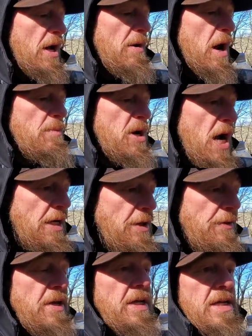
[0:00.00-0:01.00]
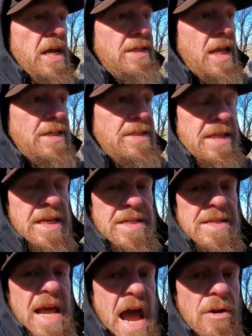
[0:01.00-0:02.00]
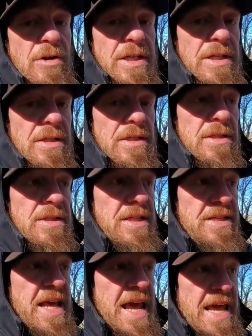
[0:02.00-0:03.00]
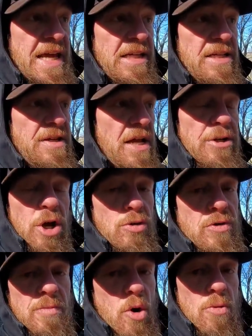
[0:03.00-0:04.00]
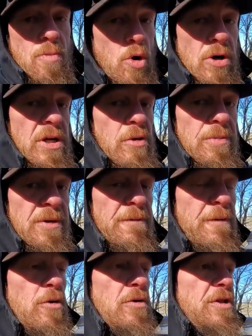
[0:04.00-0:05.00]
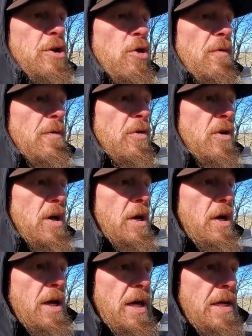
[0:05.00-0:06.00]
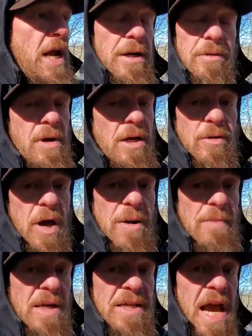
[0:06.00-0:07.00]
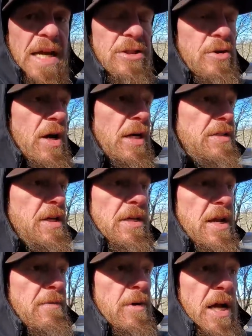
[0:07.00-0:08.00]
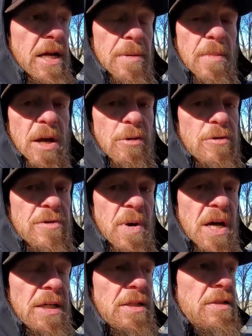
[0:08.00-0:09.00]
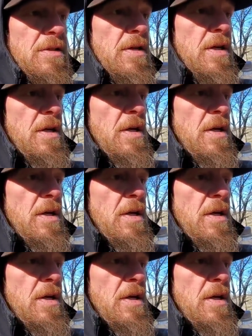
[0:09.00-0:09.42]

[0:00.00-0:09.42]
I'm kind of thinking I'd like to get down it today, because I know tomorrow morning it'll be frozen over. And I don't have my yak tracks. I never got any micro spikes.